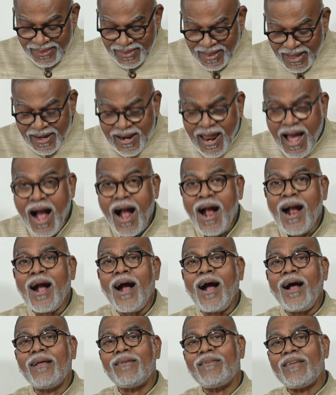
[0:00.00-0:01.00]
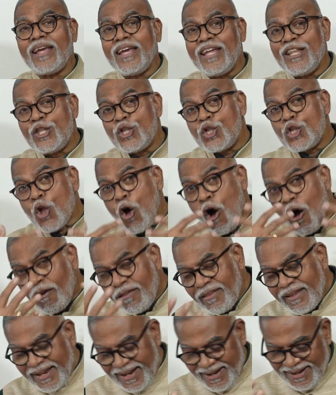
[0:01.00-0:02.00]
The Nagas in
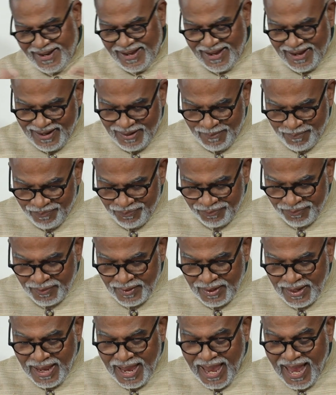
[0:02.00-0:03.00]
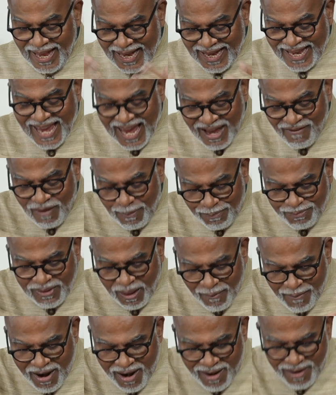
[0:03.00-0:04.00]
North India gave up
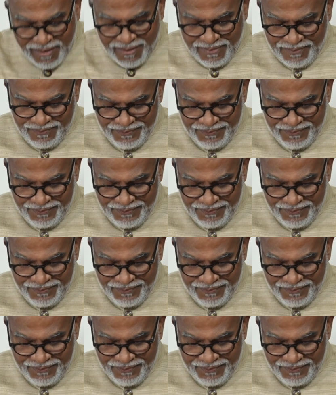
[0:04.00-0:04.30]
Tamil,